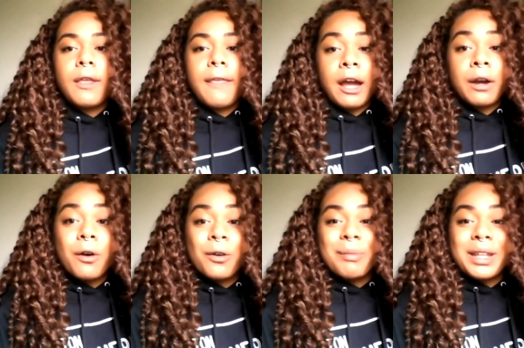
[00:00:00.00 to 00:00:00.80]
our
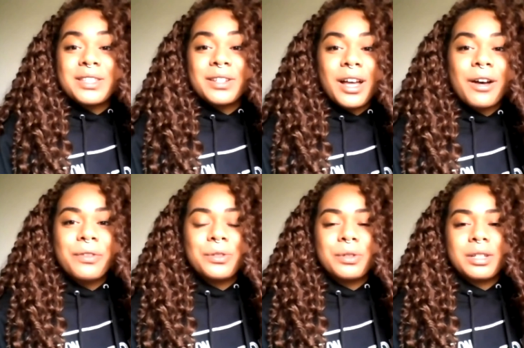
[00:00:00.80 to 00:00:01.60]
own mental
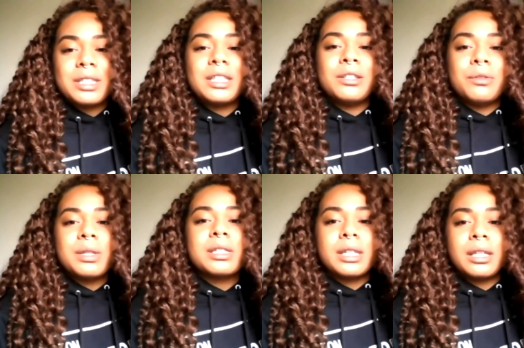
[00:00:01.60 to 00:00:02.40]
health to
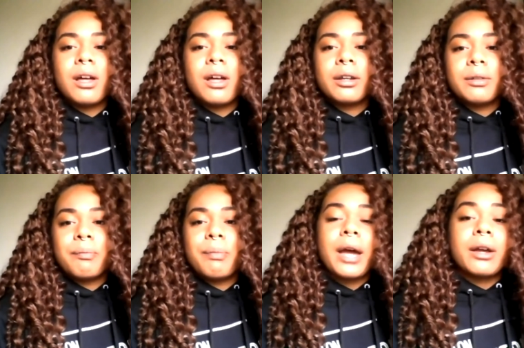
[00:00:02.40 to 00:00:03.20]
continuously log
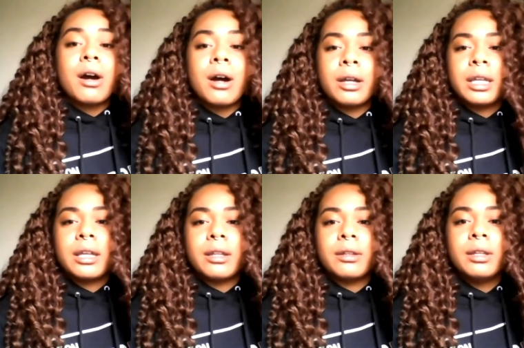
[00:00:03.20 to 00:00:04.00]
back on
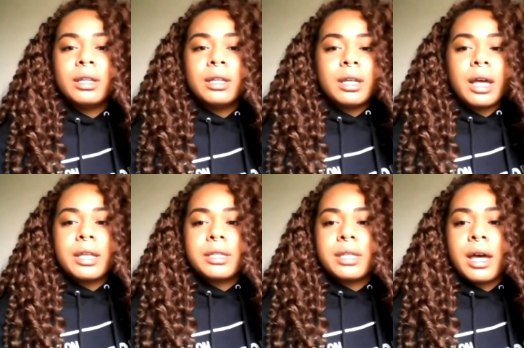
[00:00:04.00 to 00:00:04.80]
in,
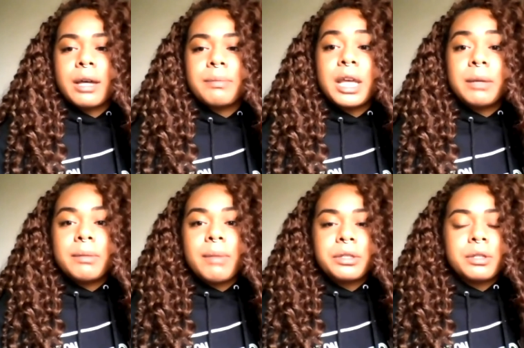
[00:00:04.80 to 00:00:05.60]
as Debbie
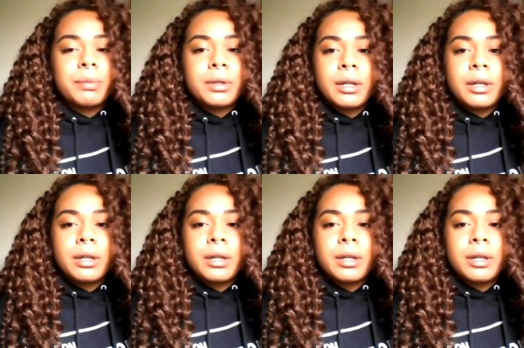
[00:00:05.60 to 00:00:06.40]
mentioned, put our
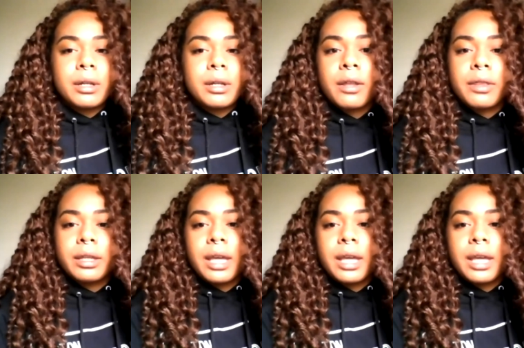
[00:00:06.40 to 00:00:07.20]
foot on the
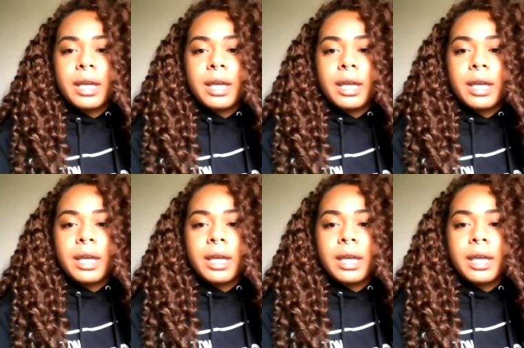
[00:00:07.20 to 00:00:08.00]
gas so we can
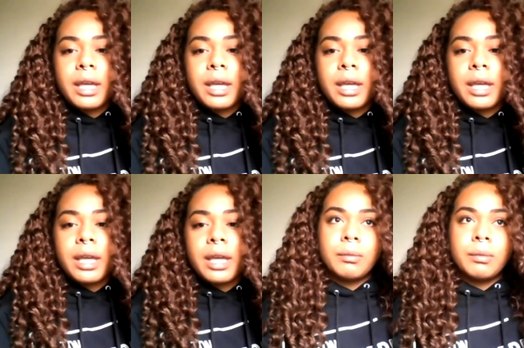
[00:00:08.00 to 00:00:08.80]
keep doing the work.
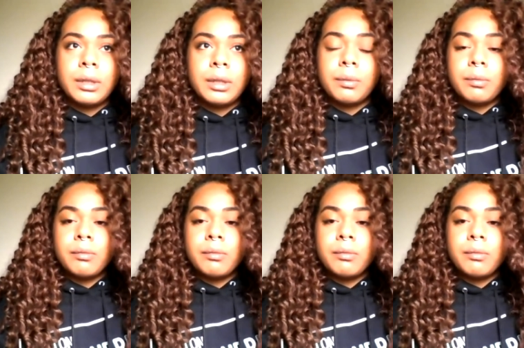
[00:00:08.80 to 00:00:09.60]
We
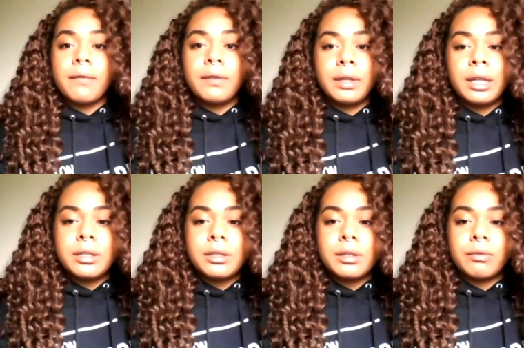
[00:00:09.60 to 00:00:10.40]
actually advocated
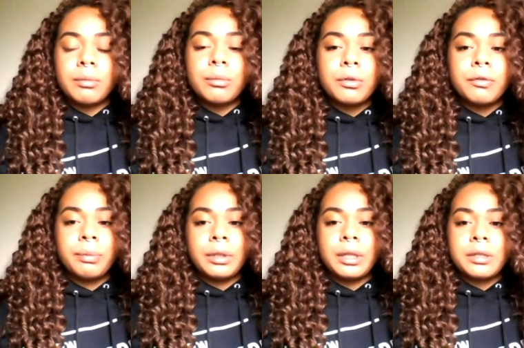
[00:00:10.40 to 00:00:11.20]
to remove
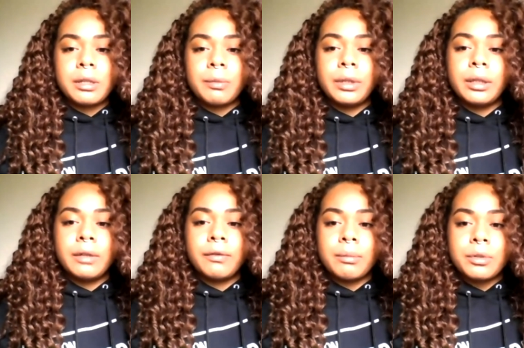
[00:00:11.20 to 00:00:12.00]
police completely
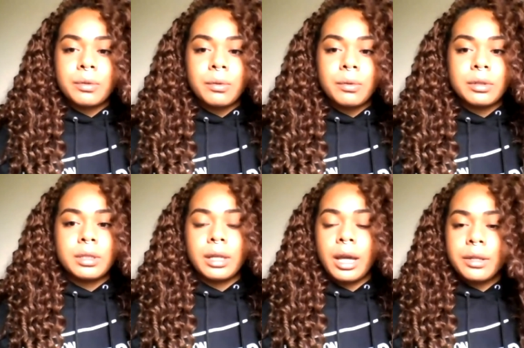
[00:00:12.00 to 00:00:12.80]
from schools,
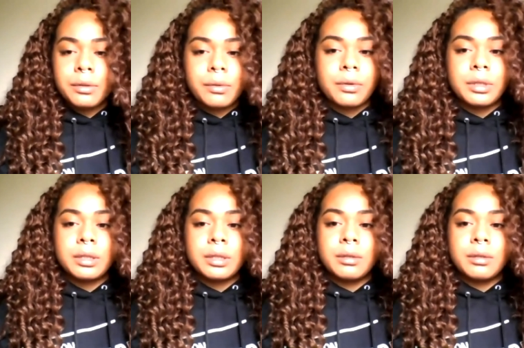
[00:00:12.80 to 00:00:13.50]
high schools, and